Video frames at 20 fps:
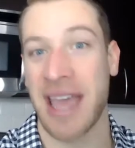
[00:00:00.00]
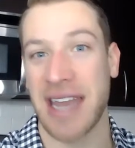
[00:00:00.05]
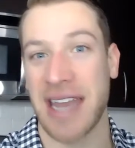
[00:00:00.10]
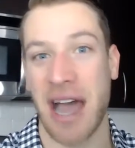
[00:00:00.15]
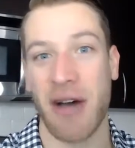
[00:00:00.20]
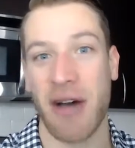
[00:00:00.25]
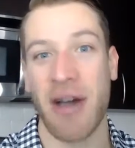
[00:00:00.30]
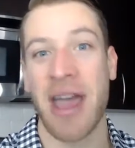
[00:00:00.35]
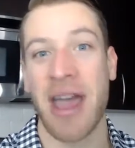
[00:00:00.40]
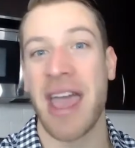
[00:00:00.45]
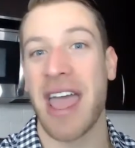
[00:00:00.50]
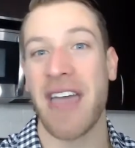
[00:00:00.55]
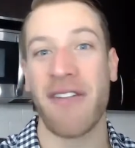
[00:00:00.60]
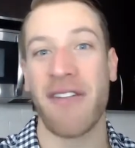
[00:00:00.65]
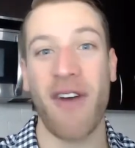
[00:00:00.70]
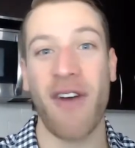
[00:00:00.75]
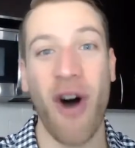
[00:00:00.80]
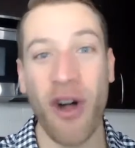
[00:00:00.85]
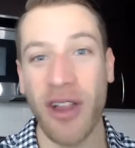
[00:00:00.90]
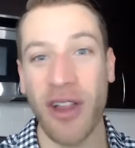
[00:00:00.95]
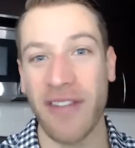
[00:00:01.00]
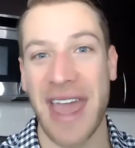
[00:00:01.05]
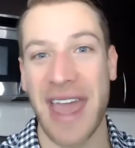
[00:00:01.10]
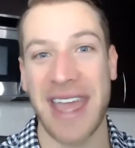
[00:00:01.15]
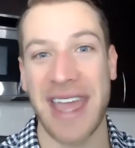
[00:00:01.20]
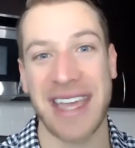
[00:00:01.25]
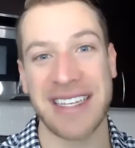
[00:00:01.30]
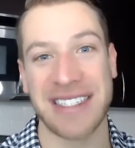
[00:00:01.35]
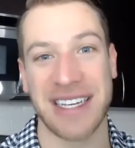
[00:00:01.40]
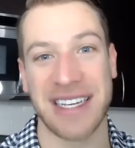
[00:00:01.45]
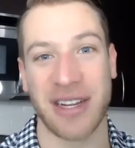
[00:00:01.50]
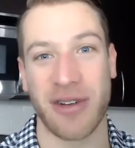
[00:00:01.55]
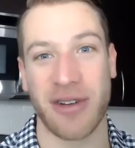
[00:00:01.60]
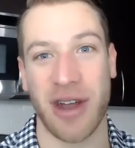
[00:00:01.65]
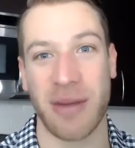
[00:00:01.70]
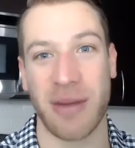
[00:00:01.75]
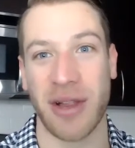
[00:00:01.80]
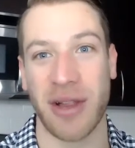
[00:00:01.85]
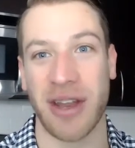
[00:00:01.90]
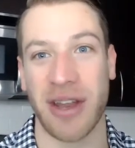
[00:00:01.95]
Now, if all of that isn't
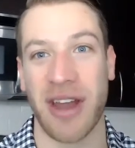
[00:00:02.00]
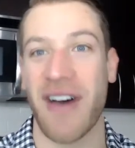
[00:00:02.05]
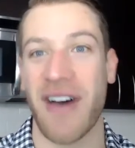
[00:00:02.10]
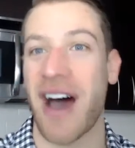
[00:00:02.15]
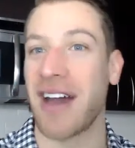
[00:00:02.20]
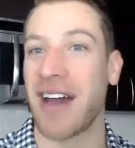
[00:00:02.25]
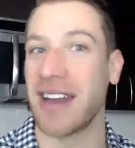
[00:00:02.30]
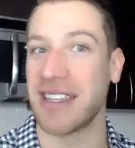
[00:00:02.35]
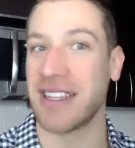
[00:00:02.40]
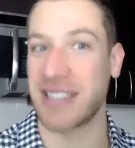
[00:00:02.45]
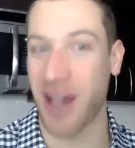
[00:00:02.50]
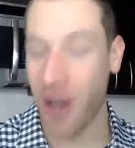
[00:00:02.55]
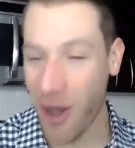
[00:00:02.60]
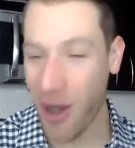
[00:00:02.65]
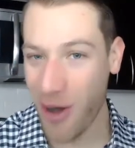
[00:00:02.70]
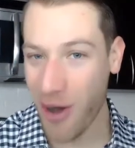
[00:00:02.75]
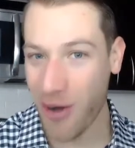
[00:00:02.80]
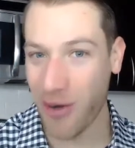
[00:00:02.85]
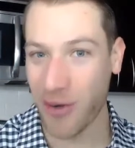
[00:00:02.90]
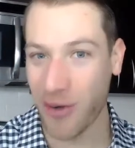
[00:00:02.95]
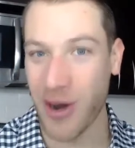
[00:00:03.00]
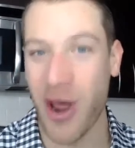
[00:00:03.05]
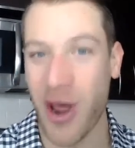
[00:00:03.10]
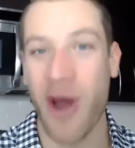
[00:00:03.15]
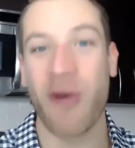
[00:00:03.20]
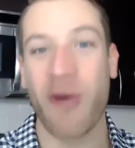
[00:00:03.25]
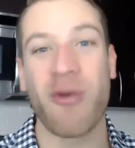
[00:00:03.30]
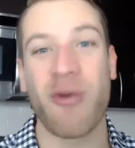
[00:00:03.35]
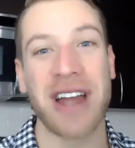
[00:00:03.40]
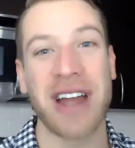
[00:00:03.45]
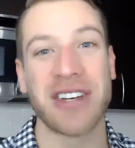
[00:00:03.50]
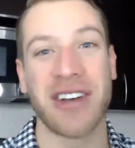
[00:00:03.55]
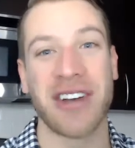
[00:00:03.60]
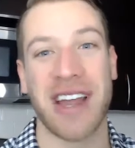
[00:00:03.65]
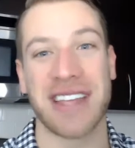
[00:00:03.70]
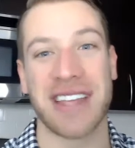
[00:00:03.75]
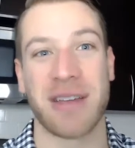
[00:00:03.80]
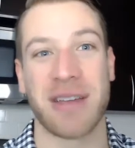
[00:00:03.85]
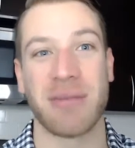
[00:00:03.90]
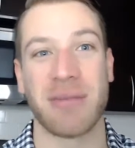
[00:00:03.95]
incredible enough on its own, Roger
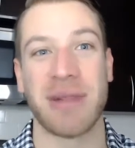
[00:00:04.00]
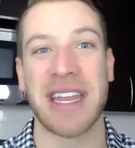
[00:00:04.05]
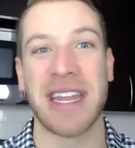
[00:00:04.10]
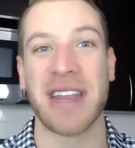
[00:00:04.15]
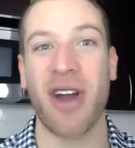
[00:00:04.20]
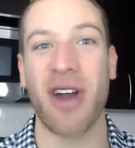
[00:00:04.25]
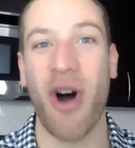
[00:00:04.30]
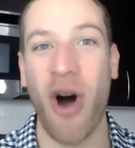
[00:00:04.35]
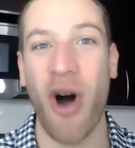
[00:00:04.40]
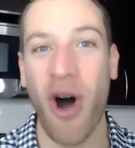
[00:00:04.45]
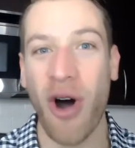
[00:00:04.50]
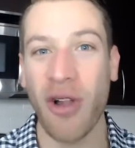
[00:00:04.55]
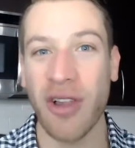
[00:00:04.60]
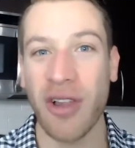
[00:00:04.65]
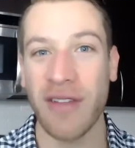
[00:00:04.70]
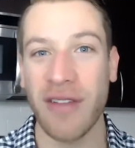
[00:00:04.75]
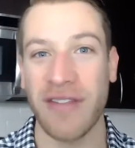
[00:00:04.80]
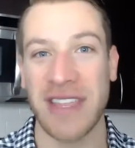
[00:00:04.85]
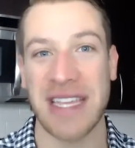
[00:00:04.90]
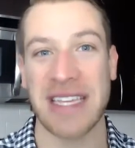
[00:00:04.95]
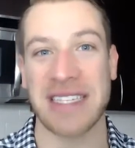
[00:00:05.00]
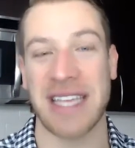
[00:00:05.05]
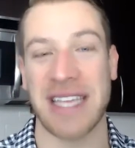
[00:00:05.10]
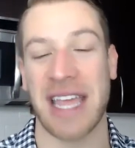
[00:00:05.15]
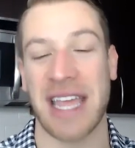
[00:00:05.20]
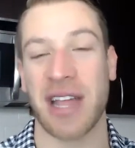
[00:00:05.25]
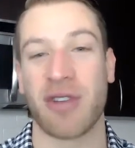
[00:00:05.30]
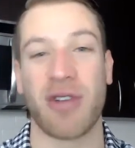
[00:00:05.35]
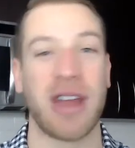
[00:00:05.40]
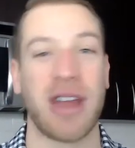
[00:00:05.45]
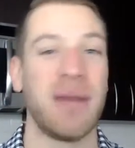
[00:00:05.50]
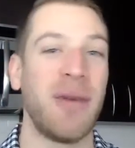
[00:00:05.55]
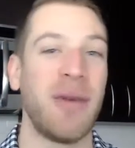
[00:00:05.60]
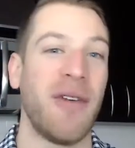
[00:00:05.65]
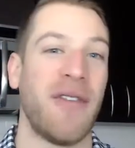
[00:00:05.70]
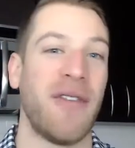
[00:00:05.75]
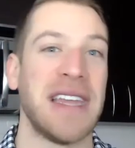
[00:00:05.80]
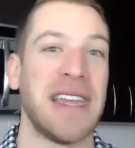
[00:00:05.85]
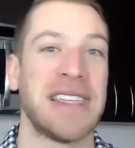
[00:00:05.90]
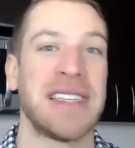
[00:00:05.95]
has completed all of these
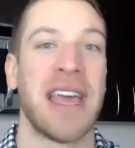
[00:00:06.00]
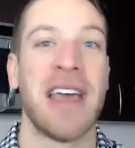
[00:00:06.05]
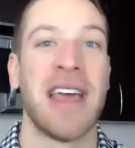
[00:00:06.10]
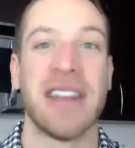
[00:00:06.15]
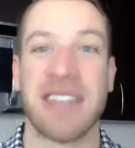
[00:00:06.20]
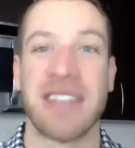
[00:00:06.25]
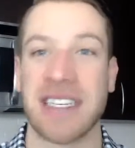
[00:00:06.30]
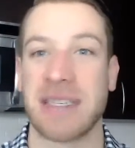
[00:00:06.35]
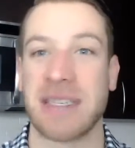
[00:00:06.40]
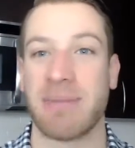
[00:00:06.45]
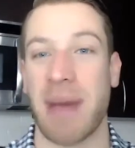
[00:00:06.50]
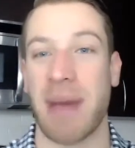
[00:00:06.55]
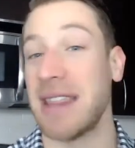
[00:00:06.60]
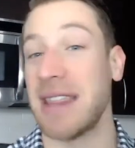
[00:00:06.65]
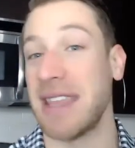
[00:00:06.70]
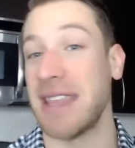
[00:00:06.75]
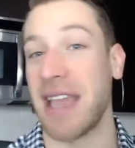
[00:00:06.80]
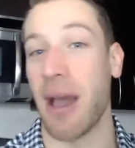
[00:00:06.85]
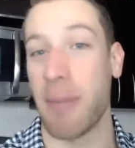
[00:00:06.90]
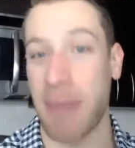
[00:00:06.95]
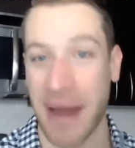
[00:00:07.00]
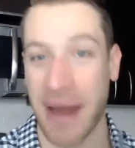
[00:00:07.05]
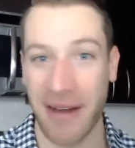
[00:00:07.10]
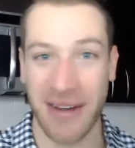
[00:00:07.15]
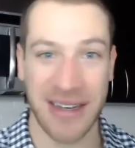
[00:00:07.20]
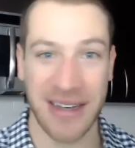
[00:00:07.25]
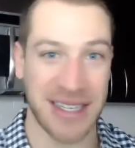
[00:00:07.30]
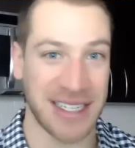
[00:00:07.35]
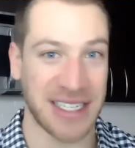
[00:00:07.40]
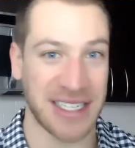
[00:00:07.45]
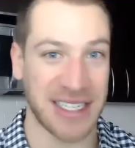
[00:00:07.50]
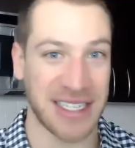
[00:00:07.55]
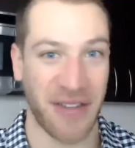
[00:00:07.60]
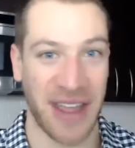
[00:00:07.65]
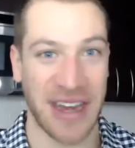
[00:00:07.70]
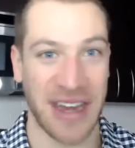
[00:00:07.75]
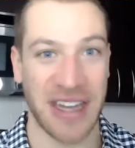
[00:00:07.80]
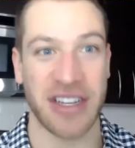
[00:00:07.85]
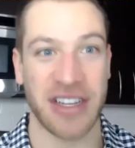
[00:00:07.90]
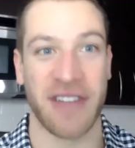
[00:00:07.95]
incredible feats despite the apparent
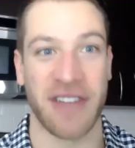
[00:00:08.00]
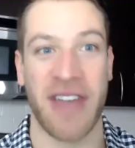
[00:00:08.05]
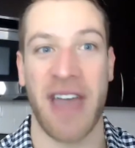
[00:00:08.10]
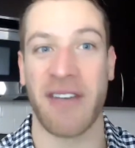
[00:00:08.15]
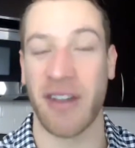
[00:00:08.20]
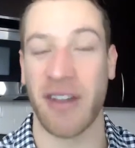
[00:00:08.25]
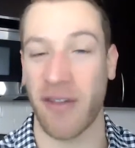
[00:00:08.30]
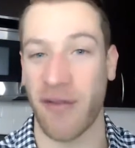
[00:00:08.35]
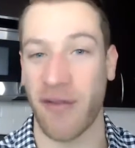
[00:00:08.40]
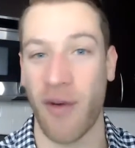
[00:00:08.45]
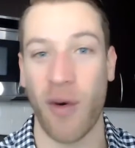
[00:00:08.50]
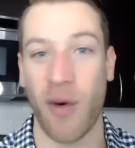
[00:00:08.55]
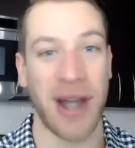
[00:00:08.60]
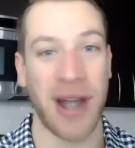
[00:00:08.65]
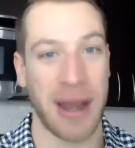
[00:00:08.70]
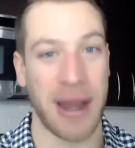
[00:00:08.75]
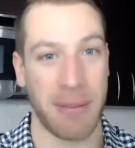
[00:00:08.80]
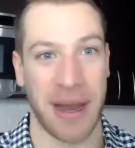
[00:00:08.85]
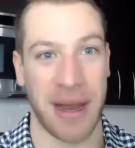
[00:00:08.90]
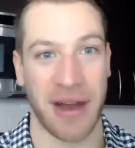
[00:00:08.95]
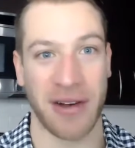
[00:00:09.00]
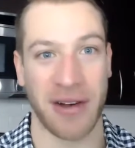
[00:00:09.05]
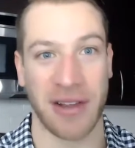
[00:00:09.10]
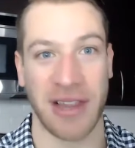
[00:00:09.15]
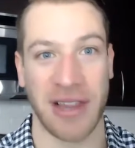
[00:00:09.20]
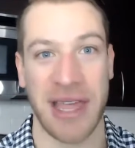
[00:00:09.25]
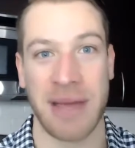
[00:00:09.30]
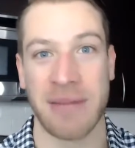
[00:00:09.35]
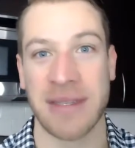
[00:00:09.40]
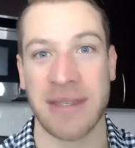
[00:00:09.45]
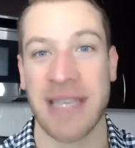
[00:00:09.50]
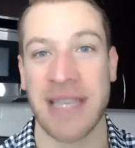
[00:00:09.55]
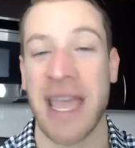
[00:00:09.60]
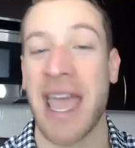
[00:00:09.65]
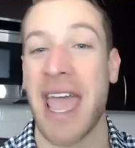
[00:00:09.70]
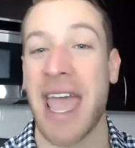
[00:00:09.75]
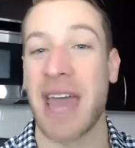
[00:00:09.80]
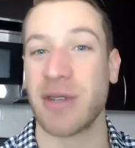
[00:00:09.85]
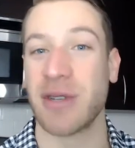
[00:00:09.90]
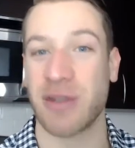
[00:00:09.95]
disadvantage of having four impaired limbs,
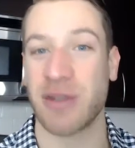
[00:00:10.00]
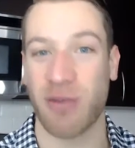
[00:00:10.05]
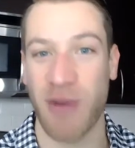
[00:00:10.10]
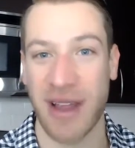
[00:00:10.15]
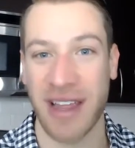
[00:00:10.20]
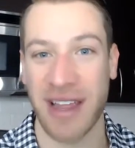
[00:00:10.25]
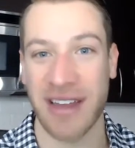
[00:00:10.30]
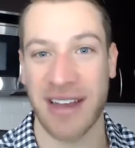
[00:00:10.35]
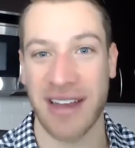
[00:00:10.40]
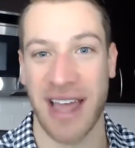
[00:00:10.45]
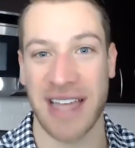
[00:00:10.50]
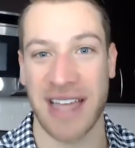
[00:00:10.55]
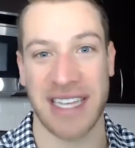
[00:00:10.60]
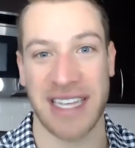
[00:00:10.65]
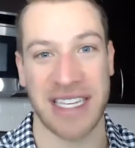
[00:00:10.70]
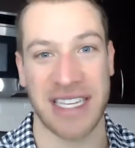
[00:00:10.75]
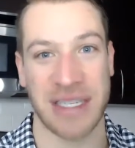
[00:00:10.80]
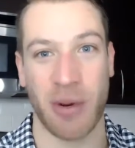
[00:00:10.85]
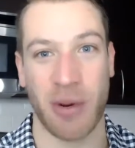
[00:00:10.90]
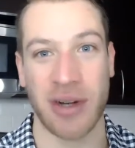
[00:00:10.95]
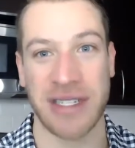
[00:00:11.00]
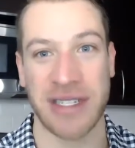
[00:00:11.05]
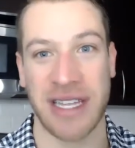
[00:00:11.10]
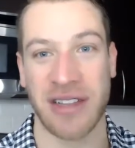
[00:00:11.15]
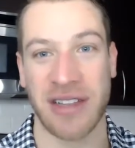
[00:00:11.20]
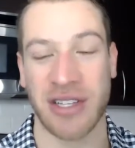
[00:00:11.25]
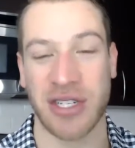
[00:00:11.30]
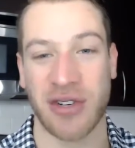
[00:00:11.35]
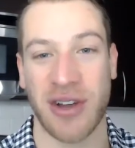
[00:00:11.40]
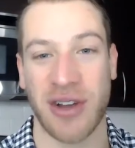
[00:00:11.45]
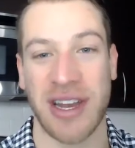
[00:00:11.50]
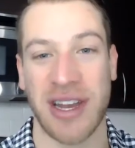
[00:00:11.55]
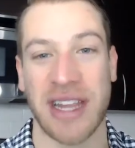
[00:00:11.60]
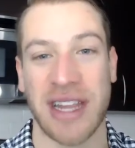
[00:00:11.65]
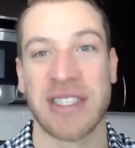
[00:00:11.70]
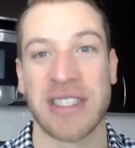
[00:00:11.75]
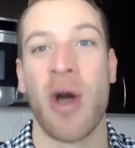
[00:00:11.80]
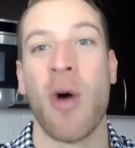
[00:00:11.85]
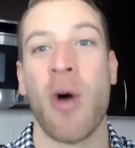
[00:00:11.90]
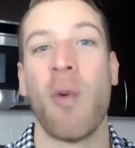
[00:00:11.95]
and was recognized as Sports
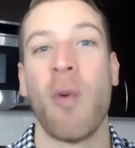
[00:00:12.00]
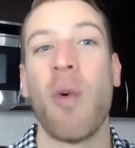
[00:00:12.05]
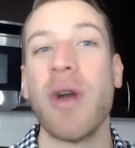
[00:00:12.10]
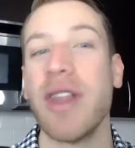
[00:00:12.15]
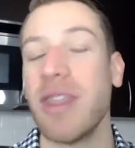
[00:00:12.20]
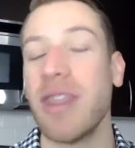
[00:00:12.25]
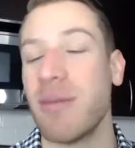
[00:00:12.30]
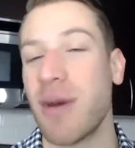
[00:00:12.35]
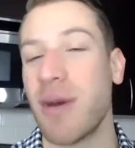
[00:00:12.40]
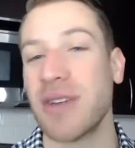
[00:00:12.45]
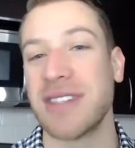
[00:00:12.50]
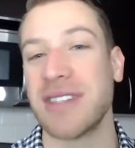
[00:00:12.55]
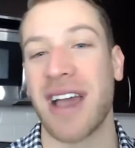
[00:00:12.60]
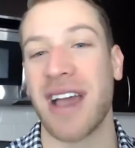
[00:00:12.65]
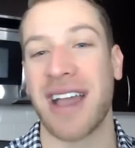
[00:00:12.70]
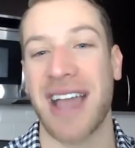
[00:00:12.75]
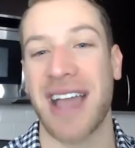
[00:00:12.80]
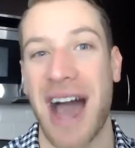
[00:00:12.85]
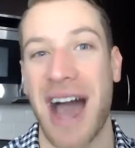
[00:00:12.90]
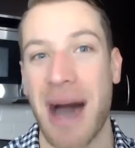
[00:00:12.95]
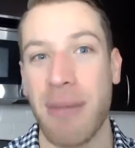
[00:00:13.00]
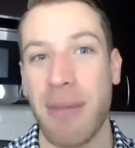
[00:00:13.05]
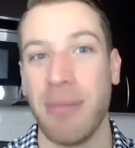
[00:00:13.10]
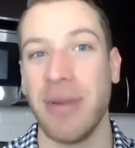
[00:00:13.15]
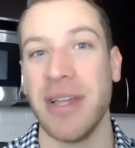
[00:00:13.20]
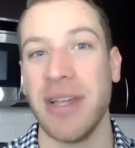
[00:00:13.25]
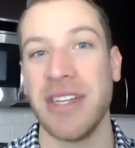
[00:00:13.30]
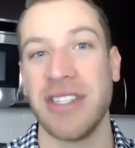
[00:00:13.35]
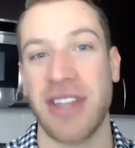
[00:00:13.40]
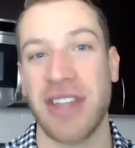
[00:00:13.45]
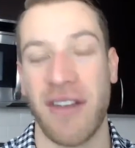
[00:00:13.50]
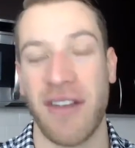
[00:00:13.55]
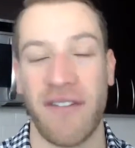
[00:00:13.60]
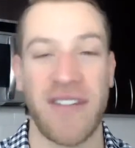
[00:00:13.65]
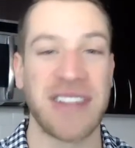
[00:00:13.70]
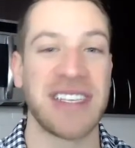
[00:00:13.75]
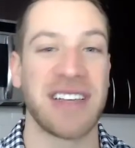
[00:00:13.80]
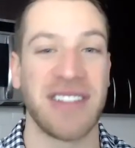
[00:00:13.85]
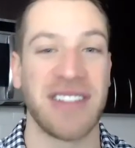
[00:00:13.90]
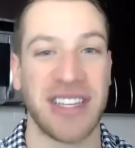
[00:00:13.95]
Illustrated's one of the most accomplished
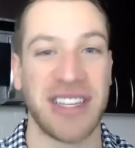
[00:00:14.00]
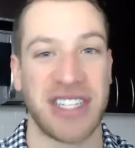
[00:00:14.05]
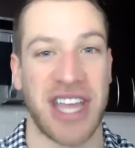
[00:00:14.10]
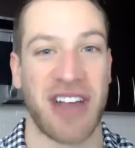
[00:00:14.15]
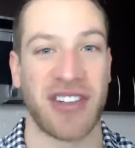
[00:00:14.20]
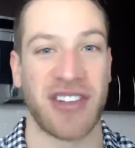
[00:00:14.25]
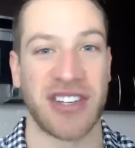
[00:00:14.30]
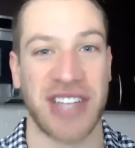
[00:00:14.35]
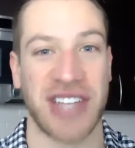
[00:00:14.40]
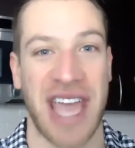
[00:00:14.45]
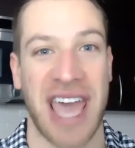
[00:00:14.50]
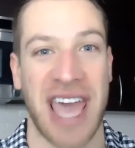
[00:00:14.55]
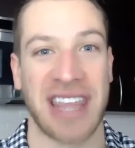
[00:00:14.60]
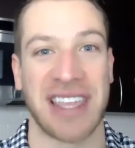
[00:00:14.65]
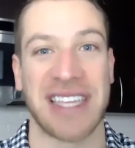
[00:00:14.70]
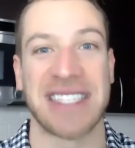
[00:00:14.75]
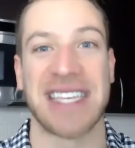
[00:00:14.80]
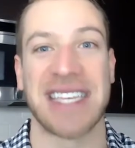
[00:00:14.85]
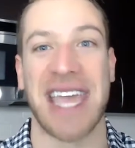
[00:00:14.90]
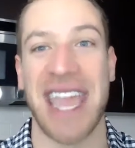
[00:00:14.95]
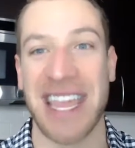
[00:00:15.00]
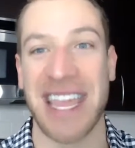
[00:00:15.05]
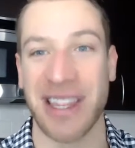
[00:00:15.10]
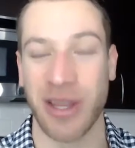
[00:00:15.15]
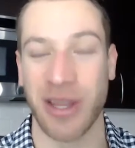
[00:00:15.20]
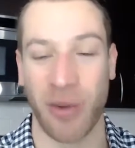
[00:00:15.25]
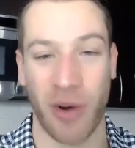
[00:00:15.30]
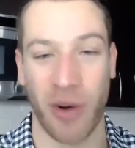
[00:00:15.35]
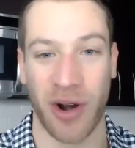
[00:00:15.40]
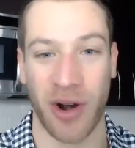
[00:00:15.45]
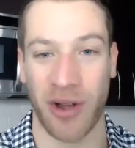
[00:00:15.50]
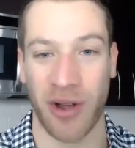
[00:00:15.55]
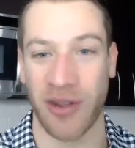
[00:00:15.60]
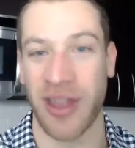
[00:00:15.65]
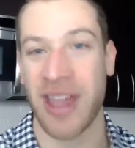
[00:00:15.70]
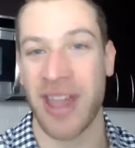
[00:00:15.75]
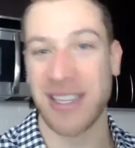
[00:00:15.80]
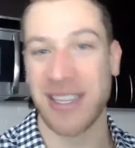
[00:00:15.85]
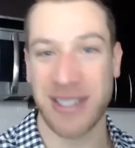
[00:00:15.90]
physically challenged athletes in the world.